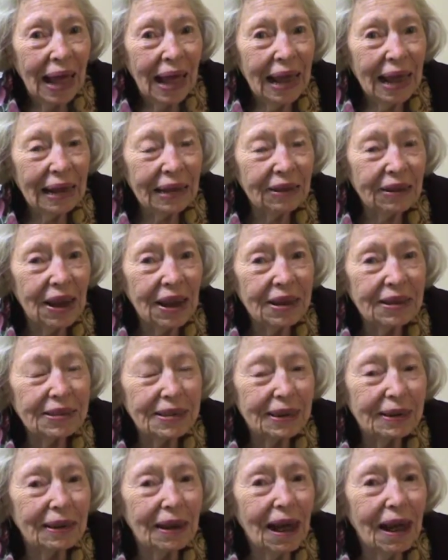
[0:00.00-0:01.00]
it takes
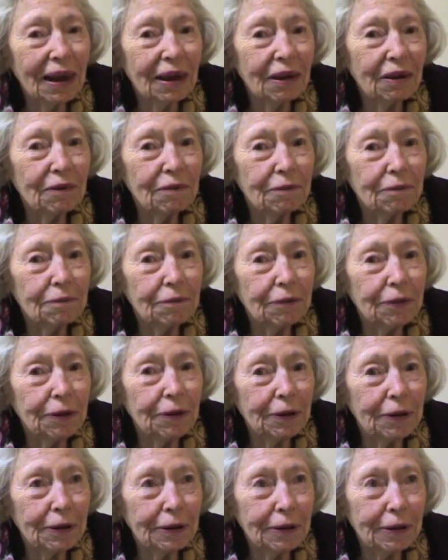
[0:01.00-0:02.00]
a lot of
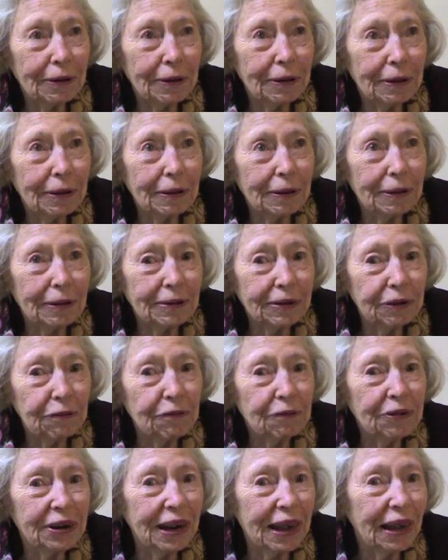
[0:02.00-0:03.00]

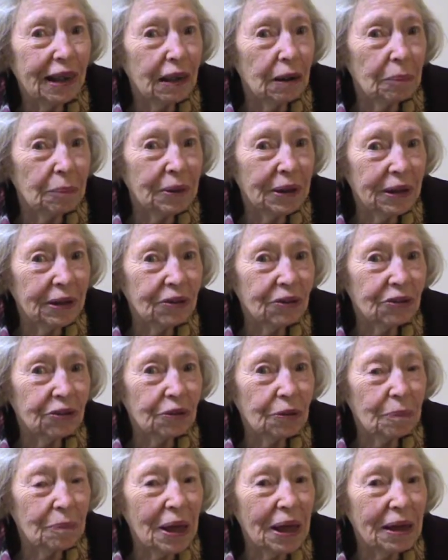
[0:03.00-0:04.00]
different elements
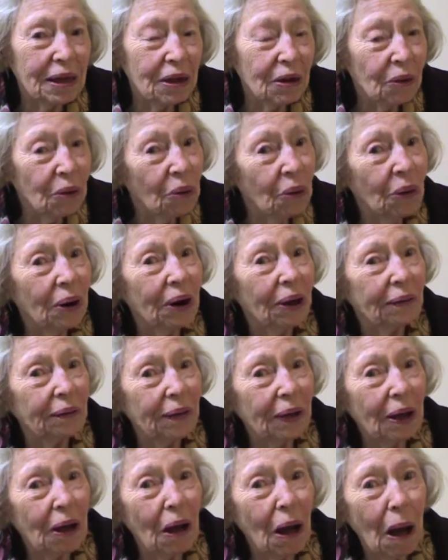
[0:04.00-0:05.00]
to make a corn on
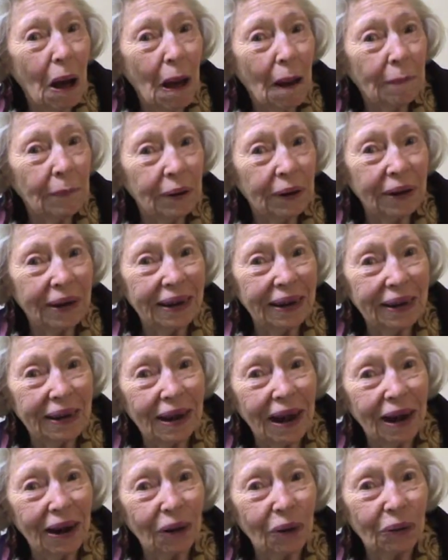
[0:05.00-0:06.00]
the cob. You need
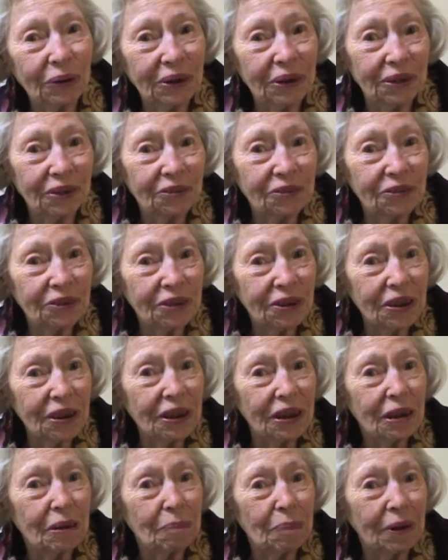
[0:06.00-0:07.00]
not only the
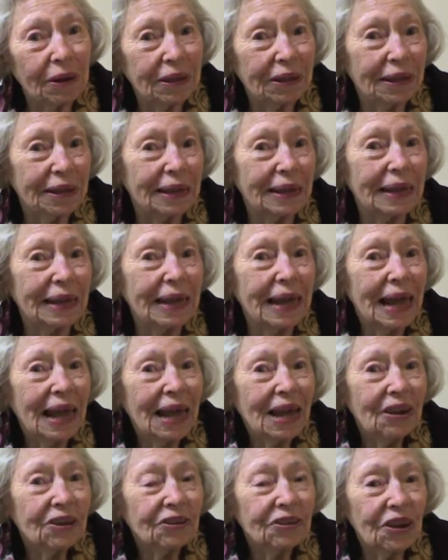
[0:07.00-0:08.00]
seed, but the
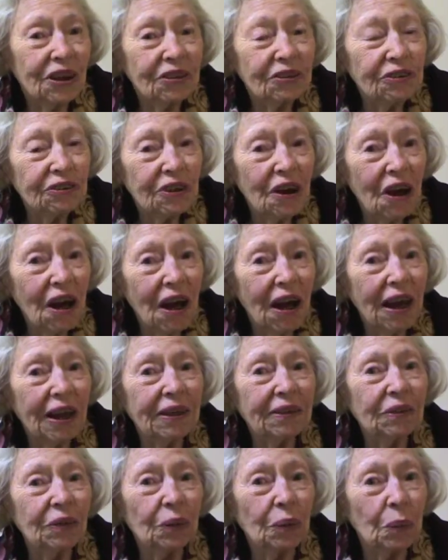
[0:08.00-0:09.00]

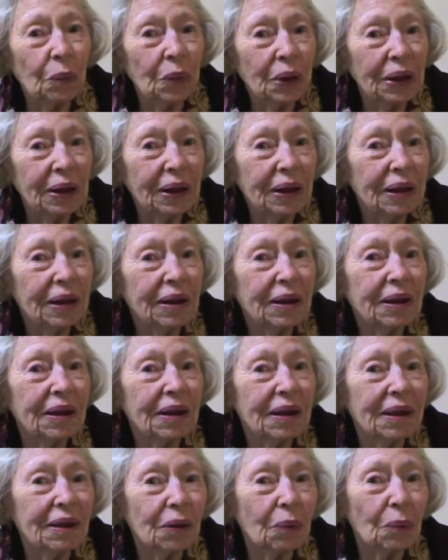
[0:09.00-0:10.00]
sunshine, the wind,
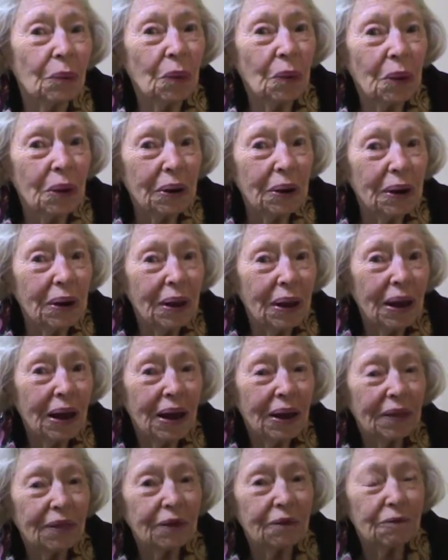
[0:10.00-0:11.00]
the water
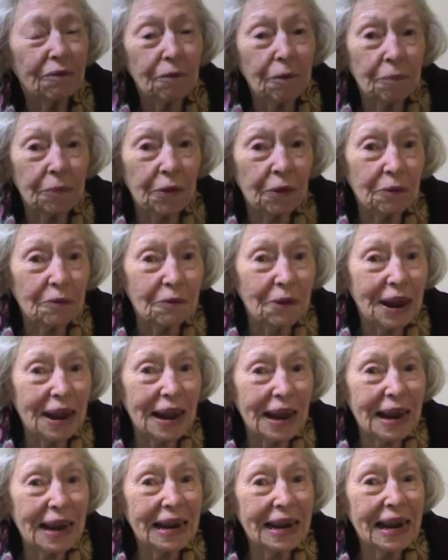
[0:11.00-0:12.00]
from the
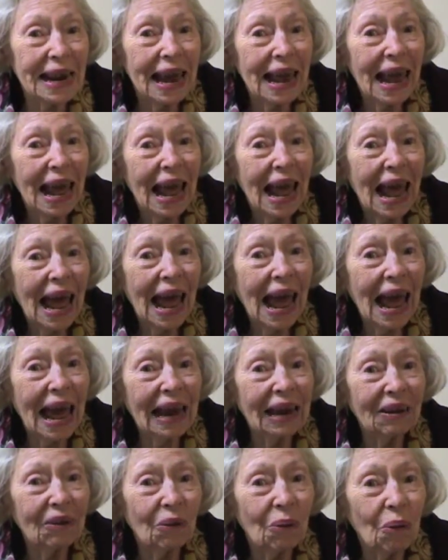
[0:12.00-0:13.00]
rain,
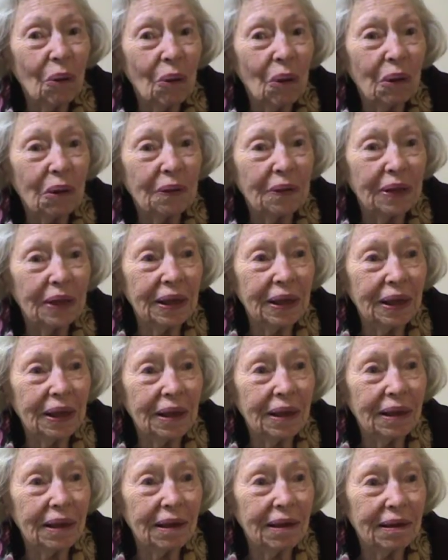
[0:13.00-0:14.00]
and all
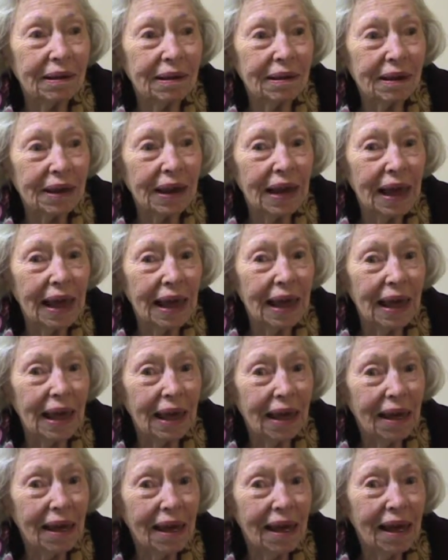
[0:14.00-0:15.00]
the
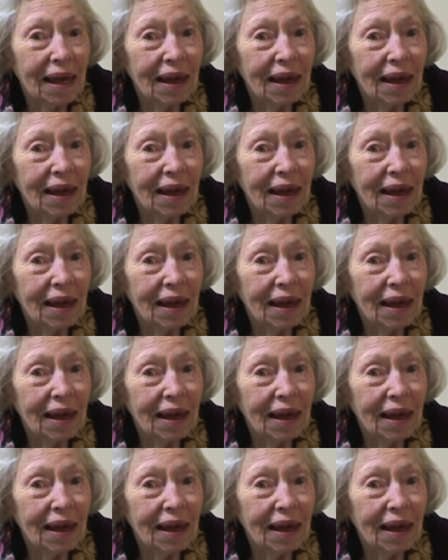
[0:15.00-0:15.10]
care